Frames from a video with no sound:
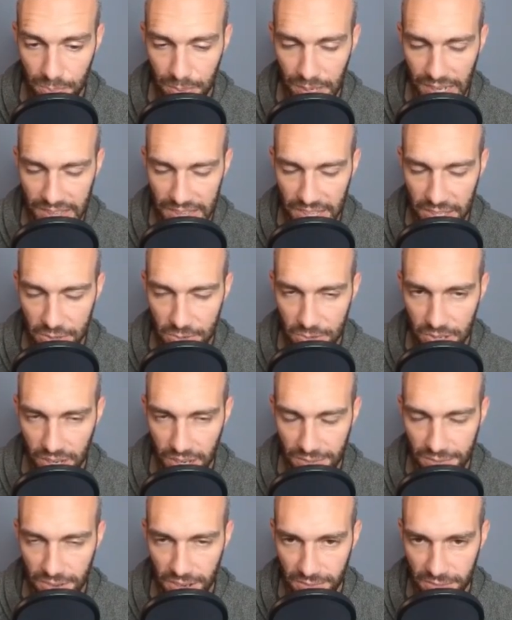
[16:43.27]
they do
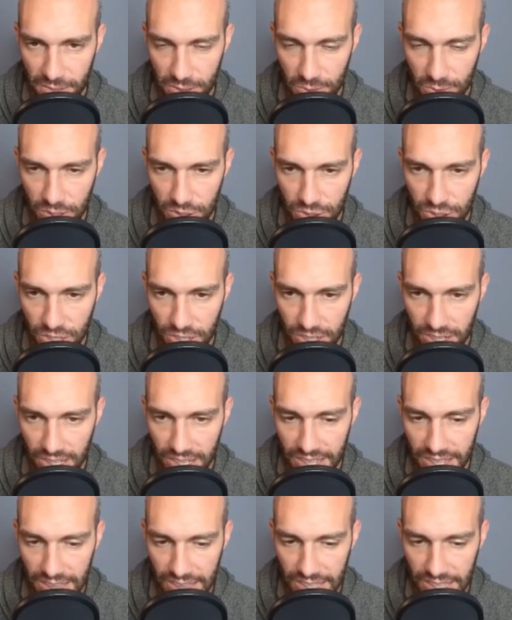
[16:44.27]
not fight for switch here and
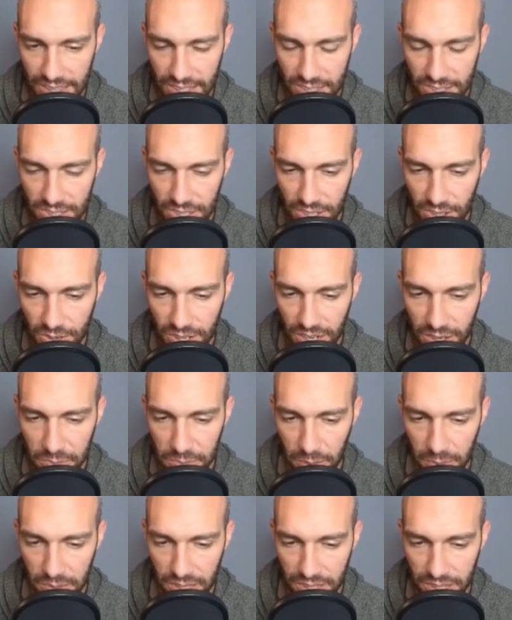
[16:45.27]
they let this go. I
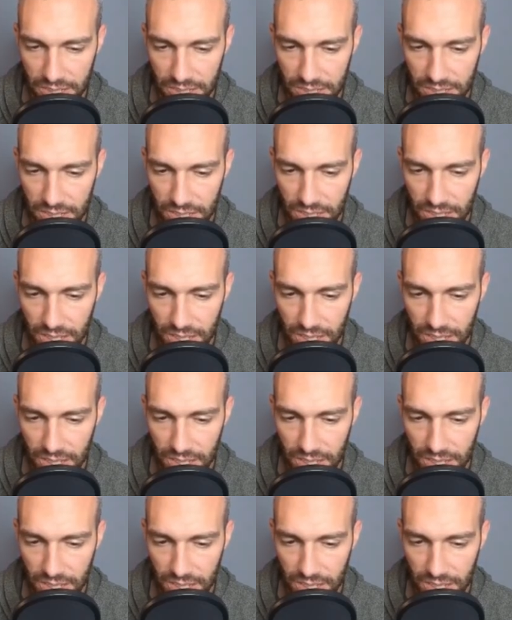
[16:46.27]
remember this.